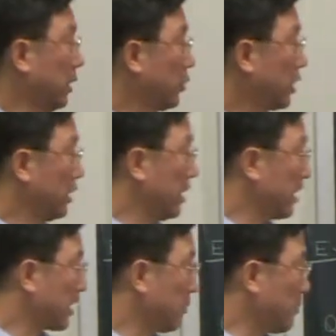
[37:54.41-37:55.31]
You
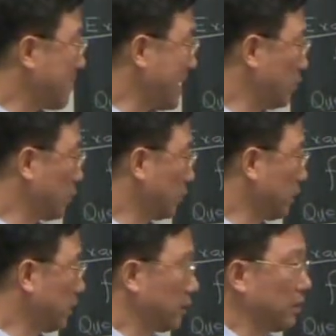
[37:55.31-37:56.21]
cannot give a bound on
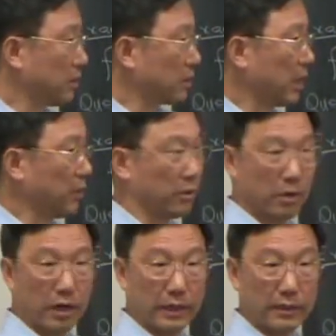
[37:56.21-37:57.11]
this tau
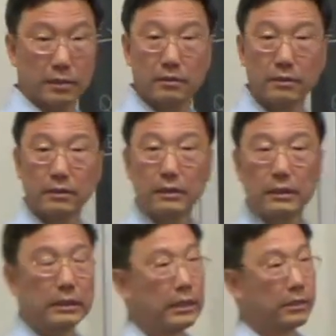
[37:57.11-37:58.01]
of height.
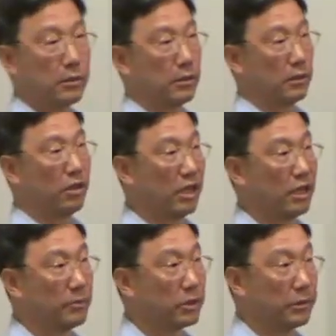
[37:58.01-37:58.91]
It's not
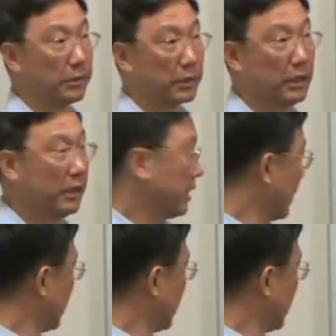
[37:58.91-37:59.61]
elementary, okay?